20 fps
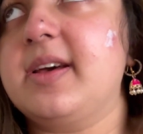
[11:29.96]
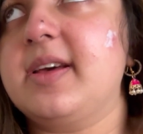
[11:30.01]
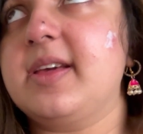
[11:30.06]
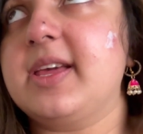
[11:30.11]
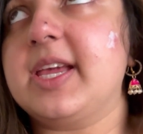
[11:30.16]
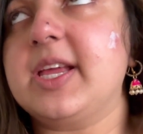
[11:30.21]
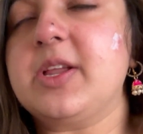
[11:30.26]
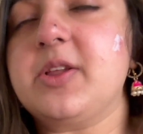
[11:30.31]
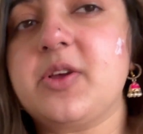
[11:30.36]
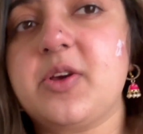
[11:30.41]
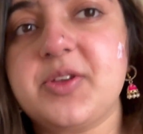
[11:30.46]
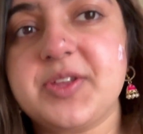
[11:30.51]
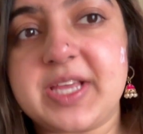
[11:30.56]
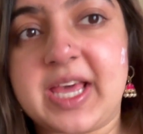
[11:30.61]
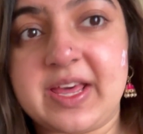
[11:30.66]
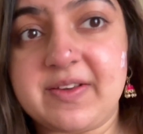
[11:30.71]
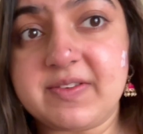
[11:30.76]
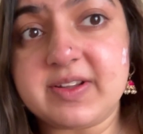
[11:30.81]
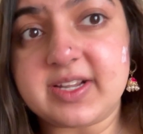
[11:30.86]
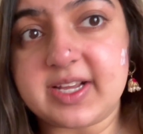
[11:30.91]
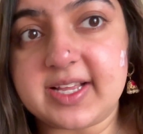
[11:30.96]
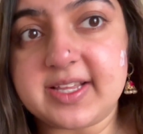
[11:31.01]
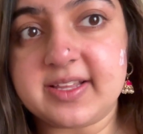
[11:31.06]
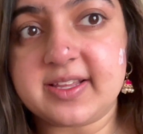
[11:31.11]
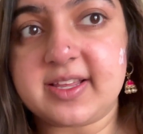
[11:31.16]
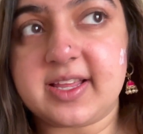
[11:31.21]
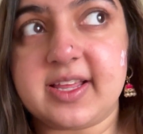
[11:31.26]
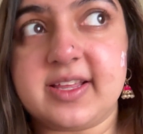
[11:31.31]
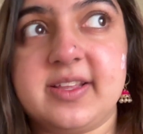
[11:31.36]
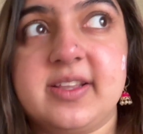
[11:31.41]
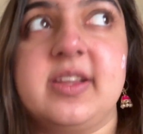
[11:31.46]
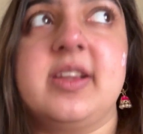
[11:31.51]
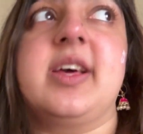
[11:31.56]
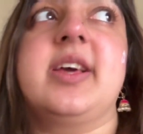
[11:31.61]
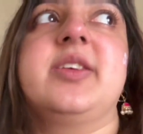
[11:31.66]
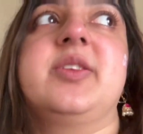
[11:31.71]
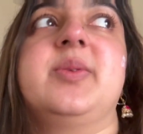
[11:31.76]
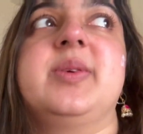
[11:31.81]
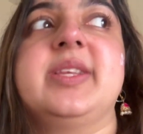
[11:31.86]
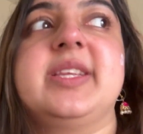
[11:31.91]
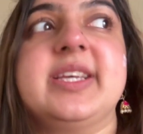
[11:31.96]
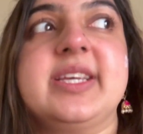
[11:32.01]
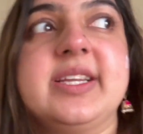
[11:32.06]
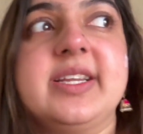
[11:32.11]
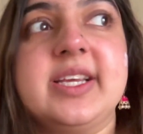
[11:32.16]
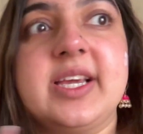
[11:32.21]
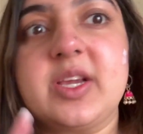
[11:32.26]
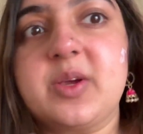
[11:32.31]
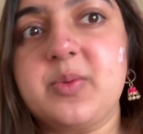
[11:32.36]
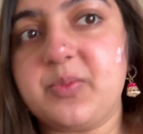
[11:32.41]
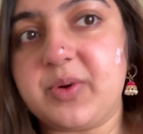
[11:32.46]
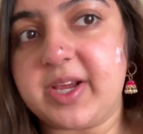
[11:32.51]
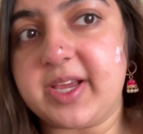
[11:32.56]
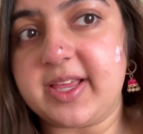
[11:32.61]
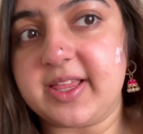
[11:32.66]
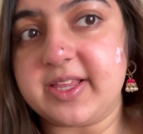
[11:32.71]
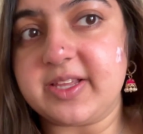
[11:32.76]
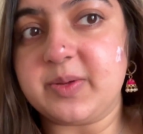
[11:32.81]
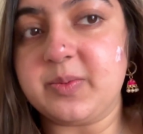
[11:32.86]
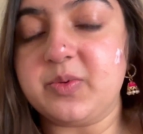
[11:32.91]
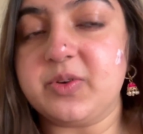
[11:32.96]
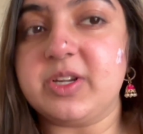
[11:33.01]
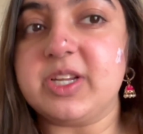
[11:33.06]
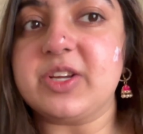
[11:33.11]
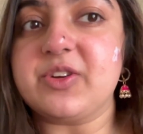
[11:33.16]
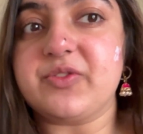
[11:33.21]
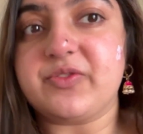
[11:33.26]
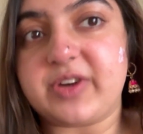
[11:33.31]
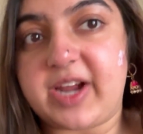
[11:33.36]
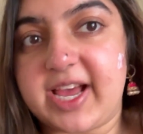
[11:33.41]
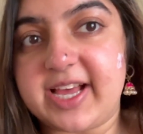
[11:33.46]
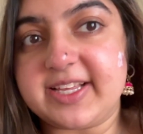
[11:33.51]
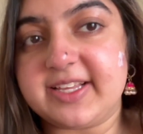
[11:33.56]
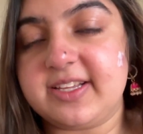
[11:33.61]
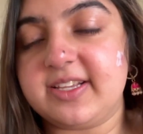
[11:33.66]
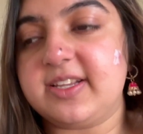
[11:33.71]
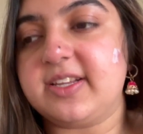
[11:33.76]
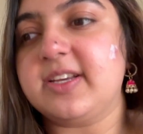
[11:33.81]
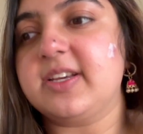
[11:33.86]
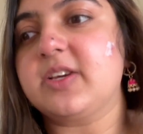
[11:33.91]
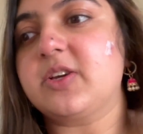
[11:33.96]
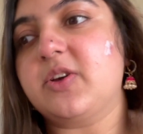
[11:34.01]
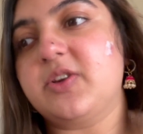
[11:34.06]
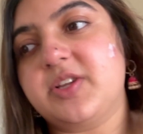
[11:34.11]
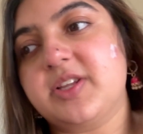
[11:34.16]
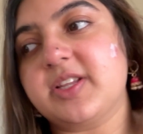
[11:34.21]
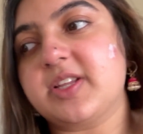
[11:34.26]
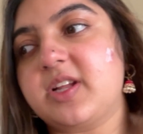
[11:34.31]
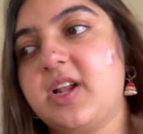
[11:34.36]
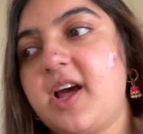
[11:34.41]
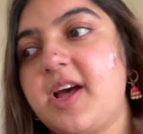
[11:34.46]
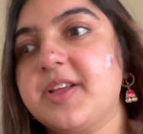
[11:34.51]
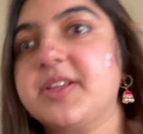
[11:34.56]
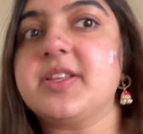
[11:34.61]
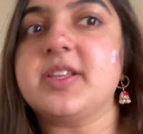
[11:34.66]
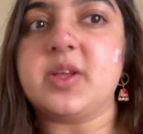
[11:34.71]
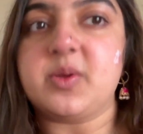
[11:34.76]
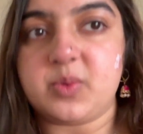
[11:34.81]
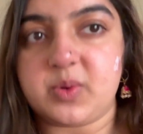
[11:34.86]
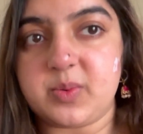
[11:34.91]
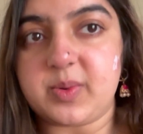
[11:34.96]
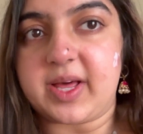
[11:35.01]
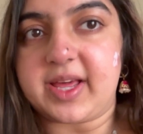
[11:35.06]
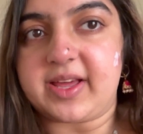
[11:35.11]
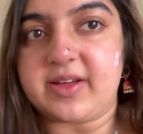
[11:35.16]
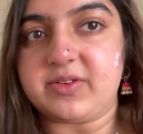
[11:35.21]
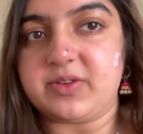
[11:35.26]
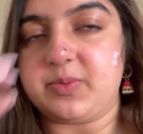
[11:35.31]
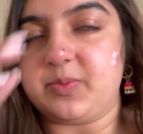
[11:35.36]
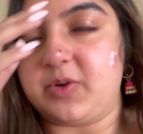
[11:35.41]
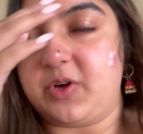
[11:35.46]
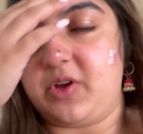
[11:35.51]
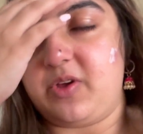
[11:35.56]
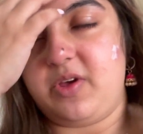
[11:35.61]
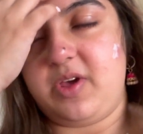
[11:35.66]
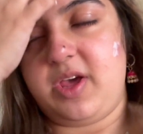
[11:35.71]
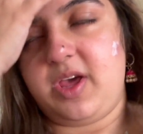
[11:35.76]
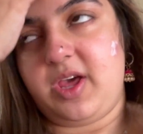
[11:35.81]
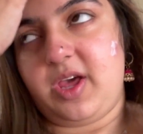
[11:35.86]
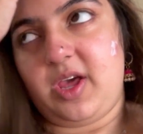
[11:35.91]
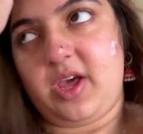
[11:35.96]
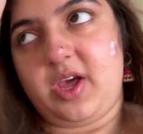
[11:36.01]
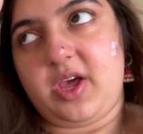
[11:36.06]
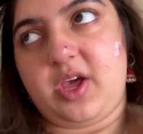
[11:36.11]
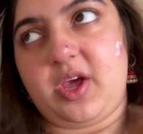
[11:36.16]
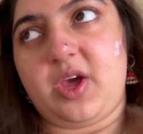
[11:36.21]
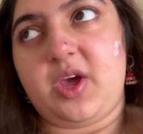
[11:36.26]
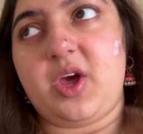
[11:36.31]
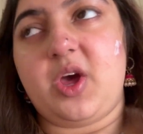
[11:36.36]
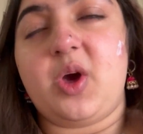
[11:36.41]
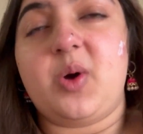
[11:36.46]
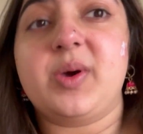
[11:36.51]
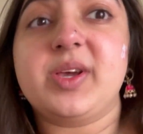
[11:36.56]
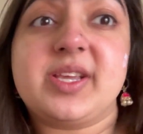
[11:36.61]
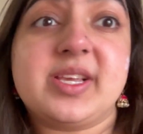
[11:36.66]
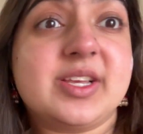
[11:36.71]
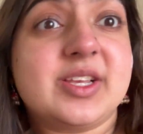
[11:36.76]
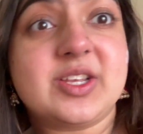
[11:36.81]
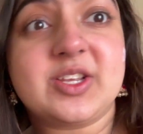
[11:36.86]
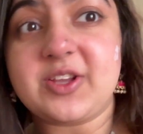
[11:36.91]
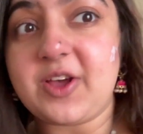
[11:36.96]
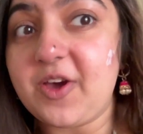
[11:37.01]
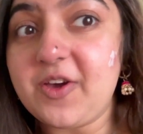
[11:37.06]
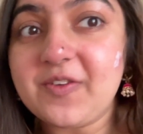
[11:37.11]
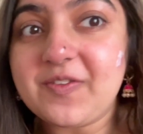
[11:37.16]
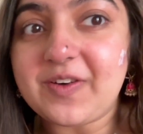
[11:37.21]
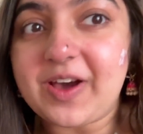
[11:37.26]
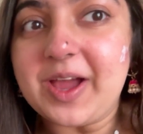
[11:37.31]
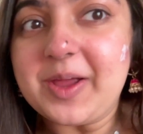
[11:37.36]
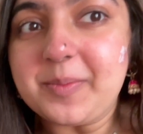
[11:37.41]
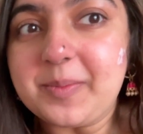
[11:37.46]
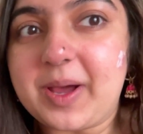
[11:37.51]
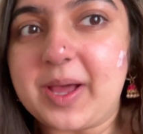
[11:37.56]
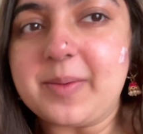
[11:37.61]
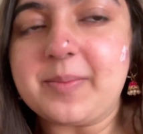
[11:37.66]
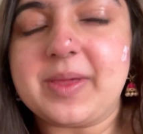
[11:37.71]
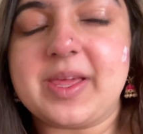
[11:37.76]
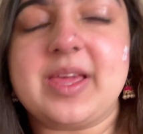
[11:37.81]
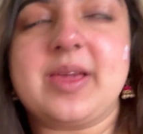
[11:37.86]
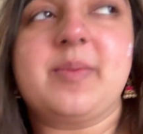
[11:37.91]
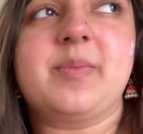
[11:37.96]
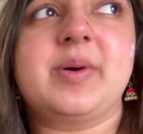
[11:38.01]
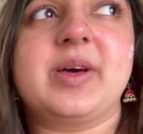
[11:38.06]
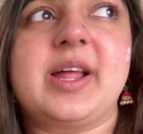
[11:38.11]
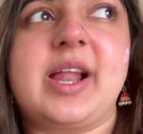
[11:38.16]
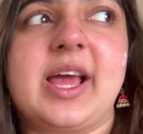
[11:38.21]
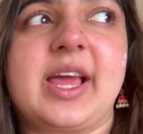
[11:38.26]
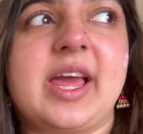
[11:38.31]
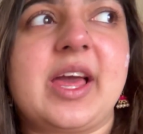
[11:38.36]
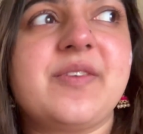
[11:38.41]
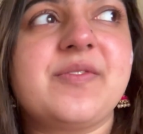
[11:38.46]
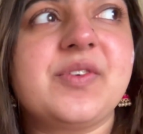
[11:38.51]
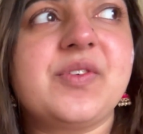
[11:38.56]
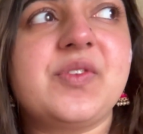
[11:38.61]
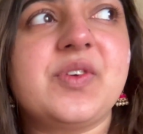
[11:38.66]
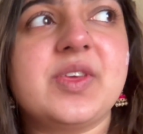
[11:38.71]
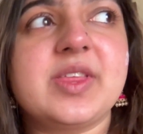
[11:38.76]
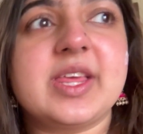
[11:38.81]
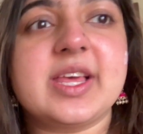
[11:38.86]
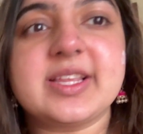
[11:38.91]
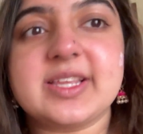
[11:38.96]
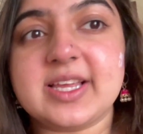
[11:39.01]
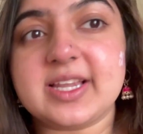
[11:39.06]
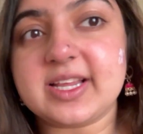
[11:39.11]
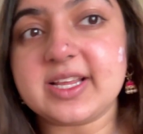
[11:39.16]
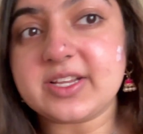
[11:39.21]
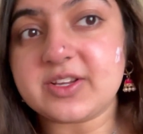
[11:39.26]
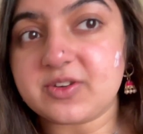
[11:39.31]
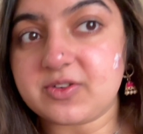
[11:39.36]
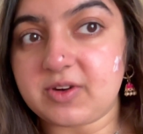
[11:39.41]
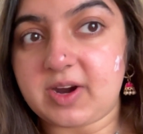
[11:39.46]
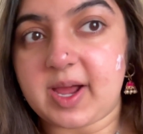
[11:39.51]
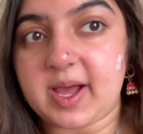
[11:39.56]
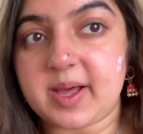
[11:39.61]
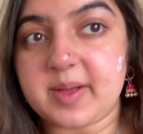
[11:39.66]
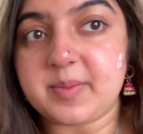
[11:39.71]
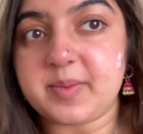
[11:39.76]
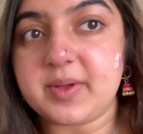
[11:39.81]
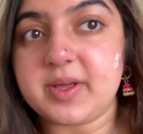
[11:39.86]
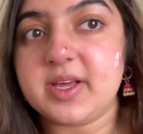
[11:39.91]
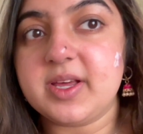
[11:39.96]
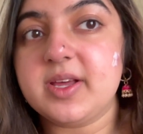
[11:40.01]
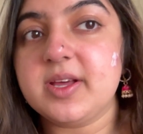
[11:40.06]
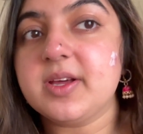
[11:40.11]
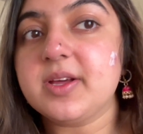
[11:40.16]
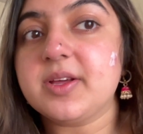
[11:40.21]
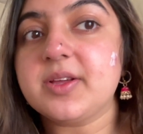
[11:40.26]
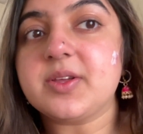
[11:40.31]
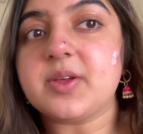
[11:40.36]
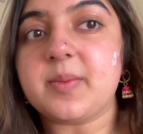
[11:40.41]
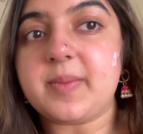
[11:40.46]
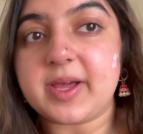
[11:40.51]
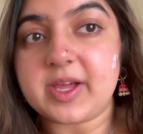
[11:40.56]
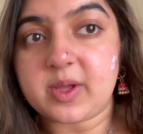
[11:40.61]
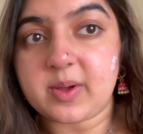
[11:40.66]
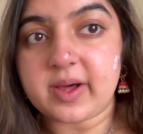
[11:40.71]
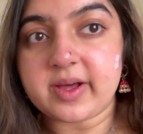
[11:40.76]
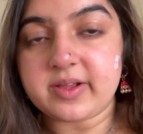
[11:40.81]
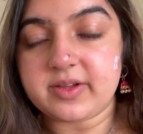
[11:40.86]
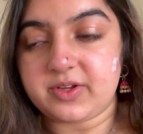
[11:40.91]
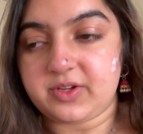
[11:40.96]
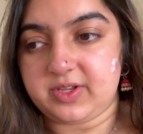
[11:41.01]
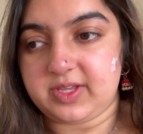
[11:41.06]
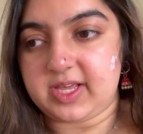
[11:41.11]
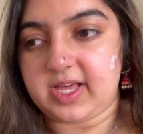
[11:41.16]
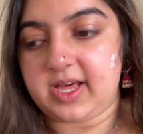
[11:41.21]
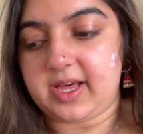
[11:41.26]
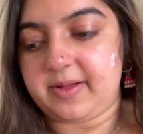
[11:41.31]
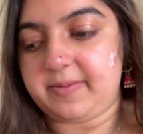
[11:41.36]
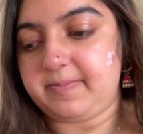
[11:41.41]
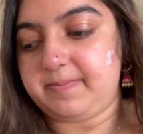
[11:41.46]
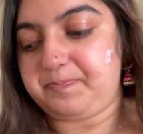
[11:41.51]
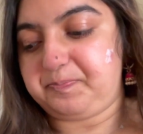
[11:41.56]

he knows I have a dance class tonight, so he said, take a break this morning, rest, go to the class, and then we'll work out tomorrow. Which is so fine by me, but like I have a few things I need to grab, so I might go out and do that.